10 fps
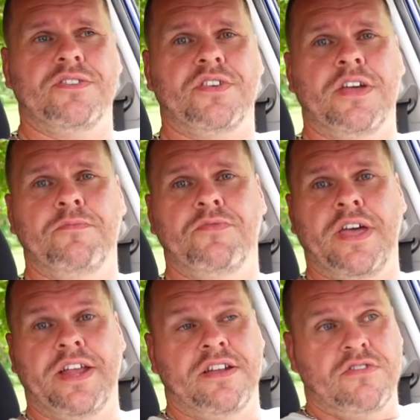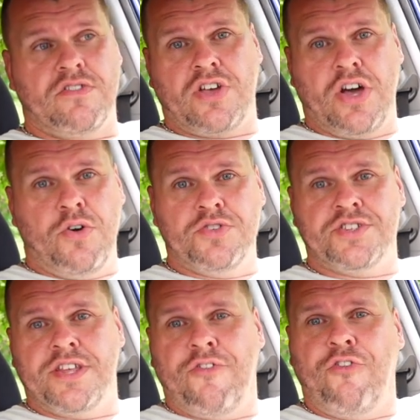they then go on
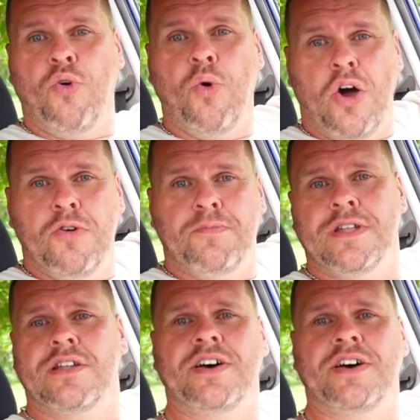to their full open